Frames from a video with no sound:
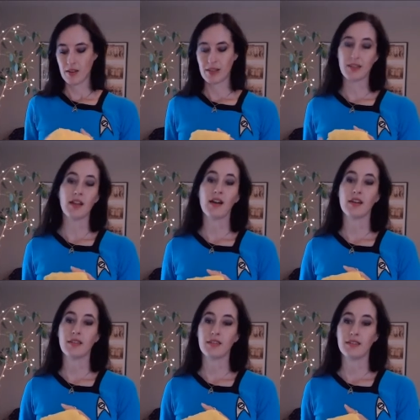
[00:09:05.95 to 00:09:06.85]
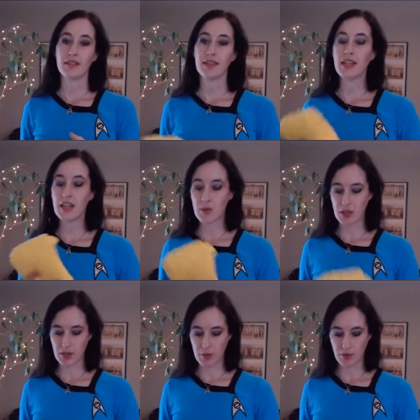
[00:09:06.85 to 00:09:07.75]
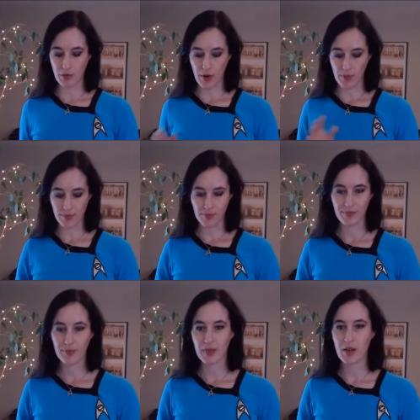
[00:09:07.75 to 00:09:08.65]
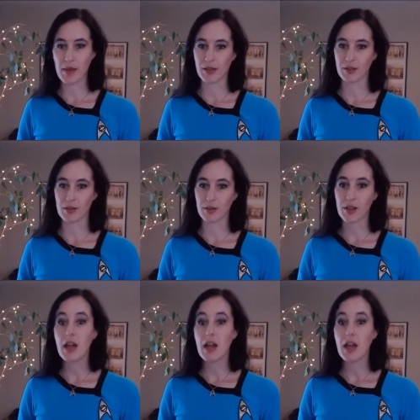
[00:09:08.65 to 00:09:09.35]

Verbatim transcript: is not in any way shape or form command gold